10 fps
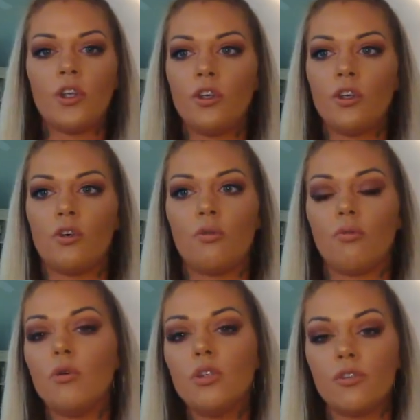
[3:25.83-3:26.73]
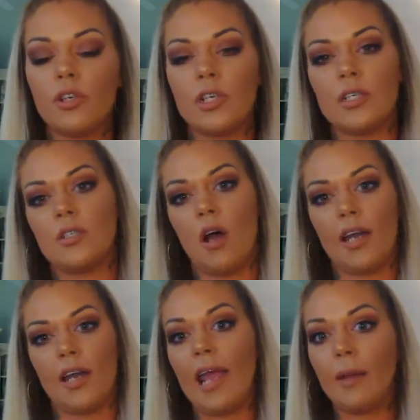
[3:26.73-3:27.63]
your groceries
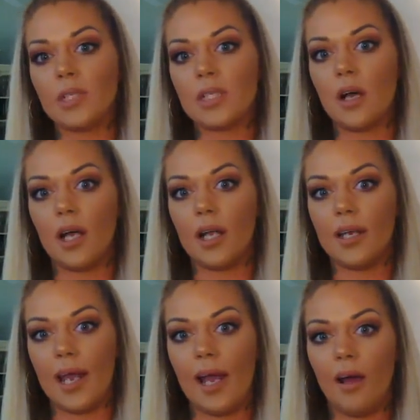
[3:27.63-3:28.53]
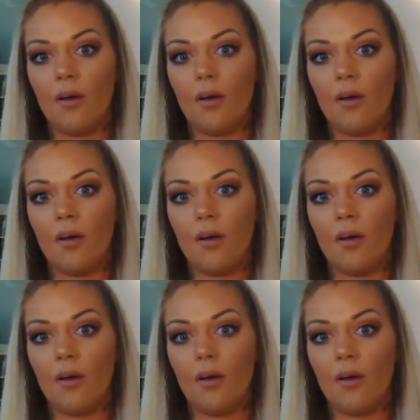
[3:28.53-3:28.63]
on Amazon now.